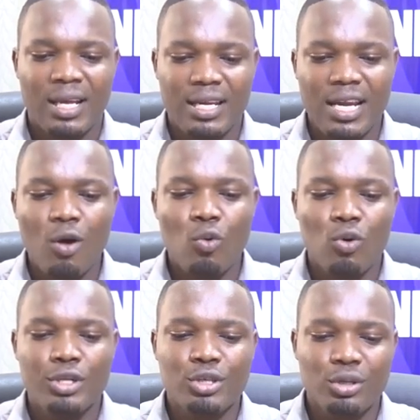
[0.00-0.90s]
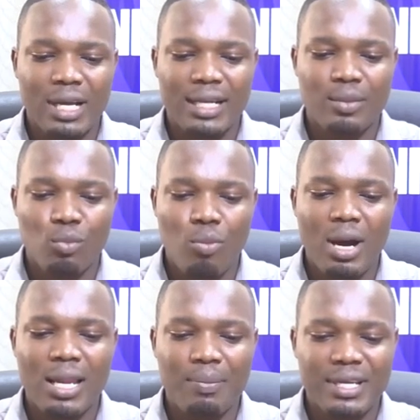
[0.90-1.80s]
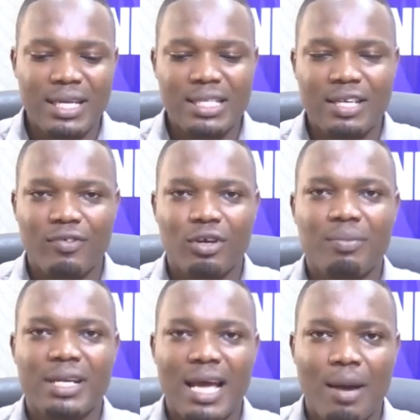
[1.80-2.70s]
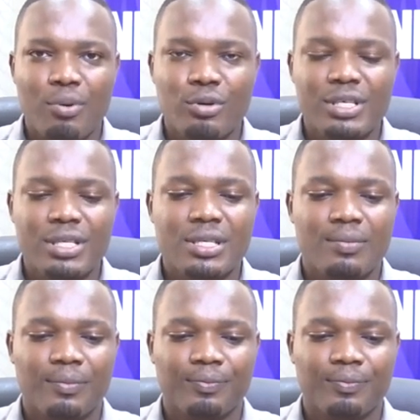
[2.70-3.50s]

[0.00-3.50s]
Now we want to look at the mobile application development approaches.